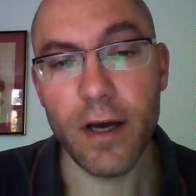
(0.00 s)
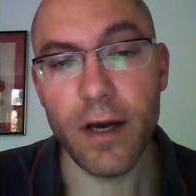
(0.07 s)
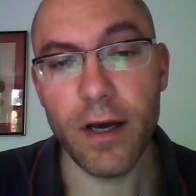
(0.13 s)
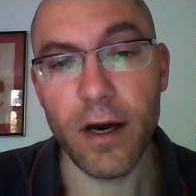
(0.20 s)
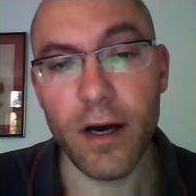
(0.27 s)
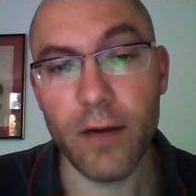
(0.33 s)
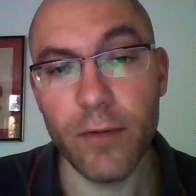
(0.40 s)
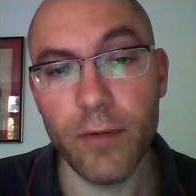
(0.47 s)

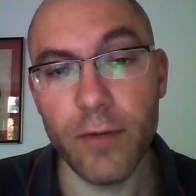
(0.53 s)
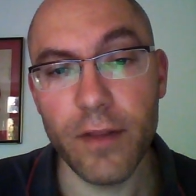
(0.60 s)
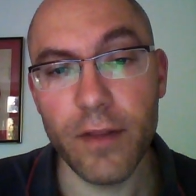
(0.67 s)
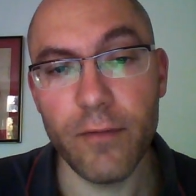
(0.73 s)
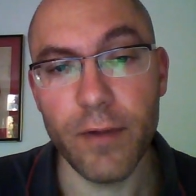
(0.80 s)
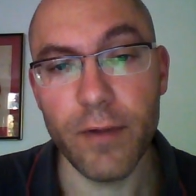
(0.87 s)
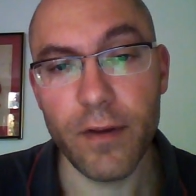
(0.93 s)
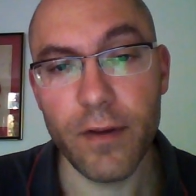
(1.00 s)

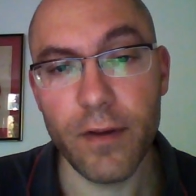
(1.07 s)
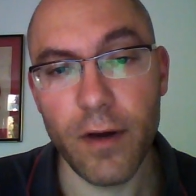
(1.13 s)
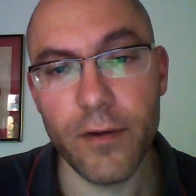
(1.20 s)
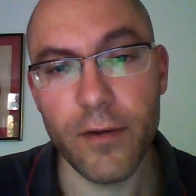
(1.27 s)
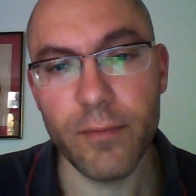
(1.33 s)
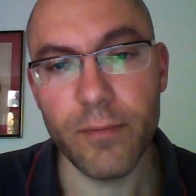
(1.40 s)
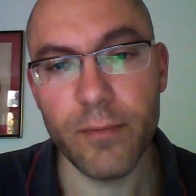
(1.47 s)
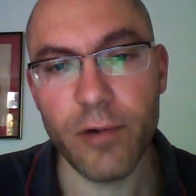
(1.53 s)
with
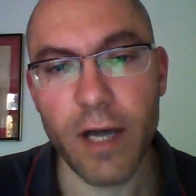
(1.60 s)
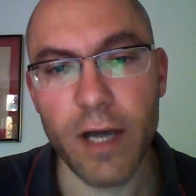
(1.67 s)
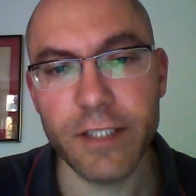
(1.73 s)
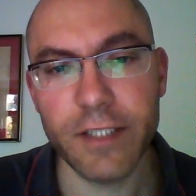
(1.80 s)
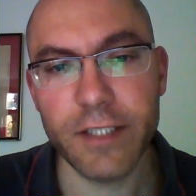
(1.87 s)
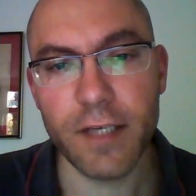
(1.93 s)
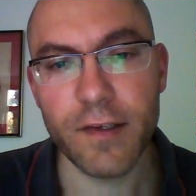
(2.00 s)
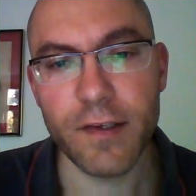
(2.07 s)
other
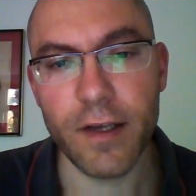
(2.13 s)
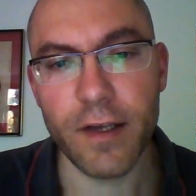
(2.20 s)
projects